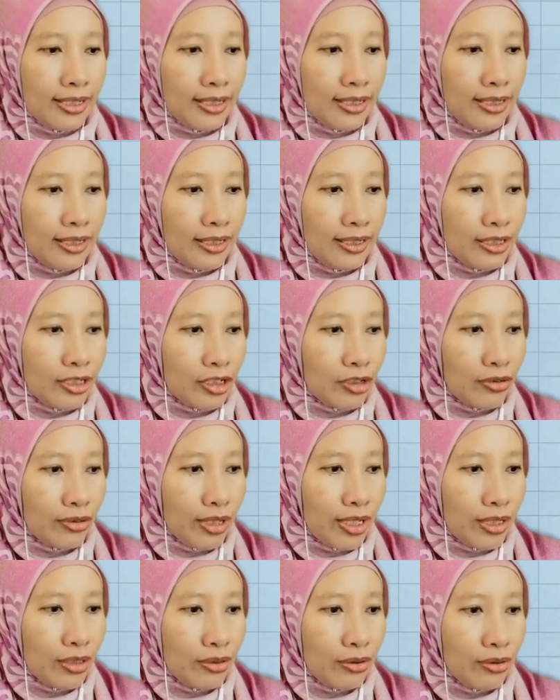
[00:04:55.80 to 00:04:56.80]
Let's
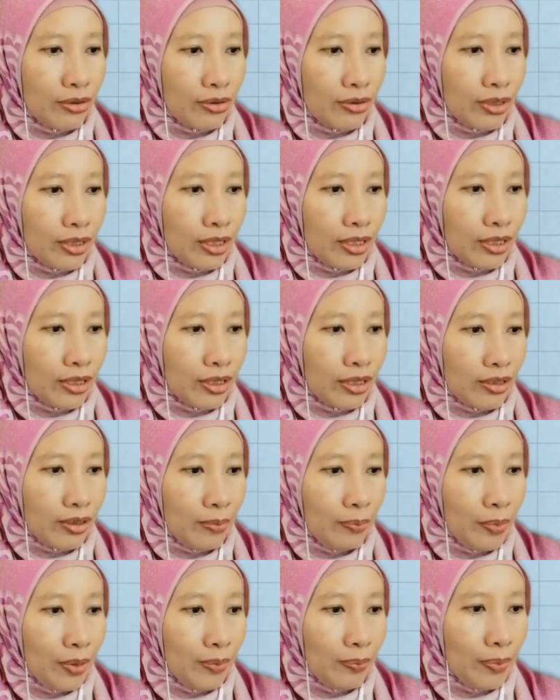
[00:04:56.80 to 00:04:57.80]
try to do the
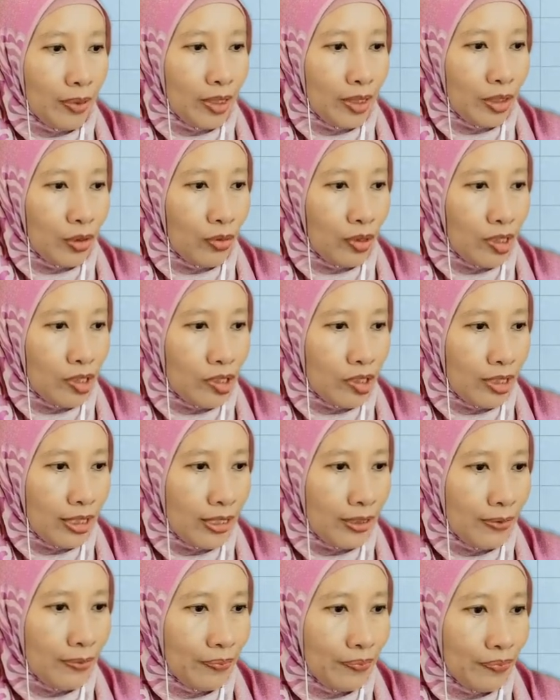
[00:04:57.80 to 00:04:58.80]
purple equation.